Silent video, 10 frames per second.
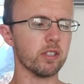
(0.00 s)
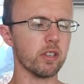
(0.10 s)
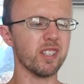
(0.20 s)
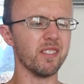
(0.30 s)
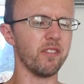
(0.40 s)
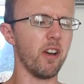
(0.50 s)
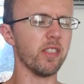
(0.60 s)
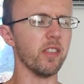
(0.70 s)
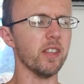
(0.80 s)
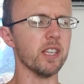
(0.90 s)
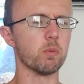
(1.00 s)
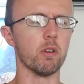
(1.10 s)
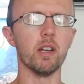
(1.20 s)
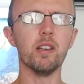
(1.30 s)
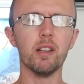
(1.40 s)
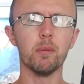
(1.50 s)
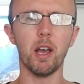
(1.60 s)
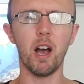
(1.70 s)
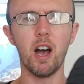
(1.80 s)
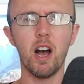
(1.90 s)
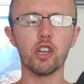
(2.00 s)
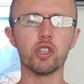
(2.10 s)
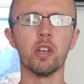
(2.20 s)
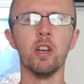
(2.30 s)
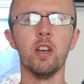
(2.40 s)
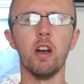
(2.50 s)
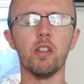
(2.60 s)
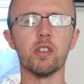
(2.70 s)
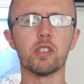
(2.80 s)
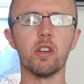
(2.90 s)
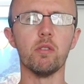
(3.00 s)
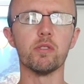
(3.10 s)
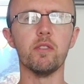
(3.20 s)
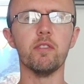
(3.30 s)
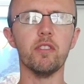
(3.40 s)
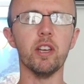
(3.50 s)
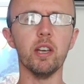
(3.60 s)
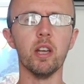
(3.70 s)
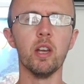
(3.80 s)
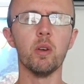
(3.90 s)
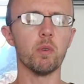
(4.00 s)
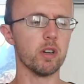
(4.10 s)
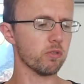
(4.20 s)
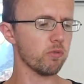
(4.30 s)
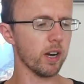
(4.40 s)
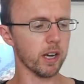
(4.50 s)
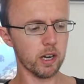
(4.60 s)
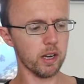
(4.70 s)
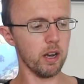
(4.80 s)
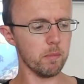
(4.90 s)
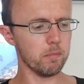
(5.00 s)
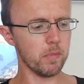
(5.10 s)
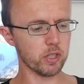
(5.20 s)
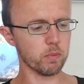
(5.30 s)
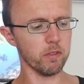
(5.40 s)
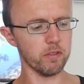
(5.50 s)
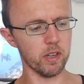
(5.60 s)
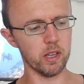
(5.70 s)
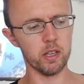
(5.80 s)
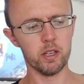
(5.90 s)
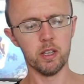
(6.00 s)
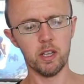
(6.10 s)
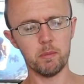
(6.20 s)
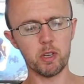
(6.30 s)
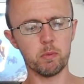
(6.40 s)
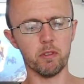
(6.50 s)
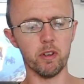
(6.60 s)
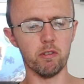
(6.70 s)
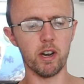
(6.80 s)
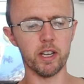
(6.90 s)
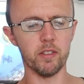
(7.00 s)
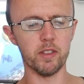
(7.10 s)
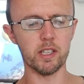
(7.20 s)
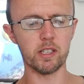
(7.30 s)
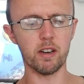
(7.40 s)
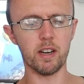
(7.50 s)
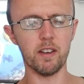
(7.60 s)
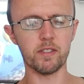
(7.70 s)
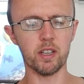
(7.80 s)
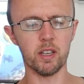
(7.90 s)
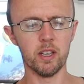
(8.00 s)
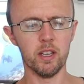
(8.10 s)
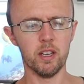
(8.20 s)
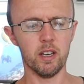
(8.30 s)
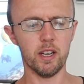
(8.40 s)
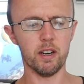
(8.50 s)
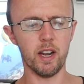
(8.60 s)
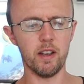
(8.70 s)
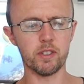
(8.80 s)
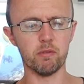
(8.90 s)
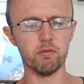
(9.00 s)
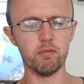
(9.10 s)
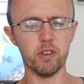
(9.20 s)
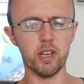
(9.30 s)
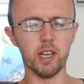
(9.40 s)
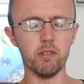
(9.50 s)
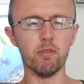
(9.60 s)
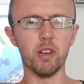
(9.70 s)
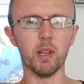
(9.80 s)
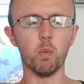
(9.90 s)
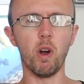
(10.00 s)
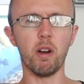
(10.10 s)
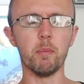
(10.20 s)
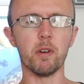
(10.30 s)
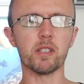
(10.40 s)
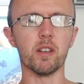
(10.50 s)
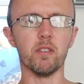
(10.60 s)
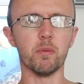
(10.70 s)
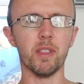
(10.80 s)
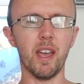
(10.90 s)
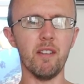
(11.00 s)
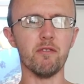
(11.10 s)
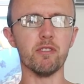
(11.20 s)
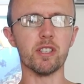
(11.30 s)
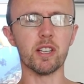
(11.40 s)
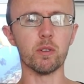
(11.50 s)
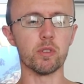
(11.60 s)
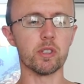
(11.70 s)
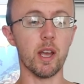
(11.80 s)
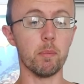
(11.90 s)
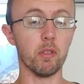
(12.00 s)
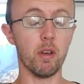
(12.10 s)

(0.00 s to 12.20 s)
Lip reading: Because I did find that these were a little bit harsh on the soles of the feet when I was running, and I much prefer running in these. I don't have to really worry myself with every single step.